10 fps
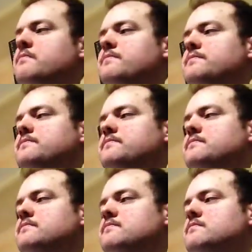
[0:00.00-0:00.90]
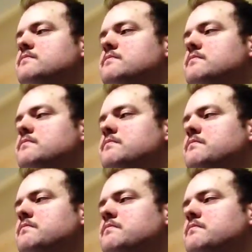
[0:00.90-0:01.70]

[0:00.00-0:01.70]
Nobody speaks.